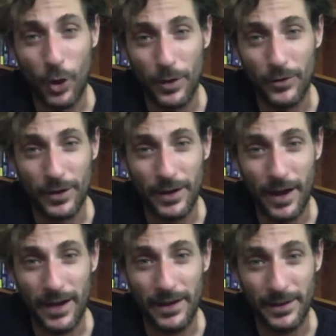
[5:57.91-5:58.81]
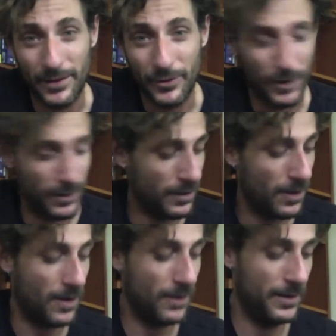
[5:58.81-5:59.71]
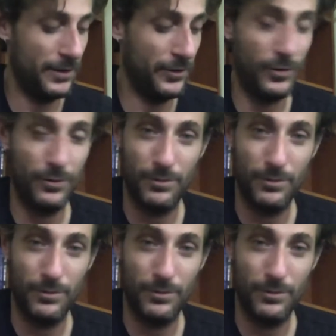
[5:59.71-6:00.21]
E string and high E string are in tune.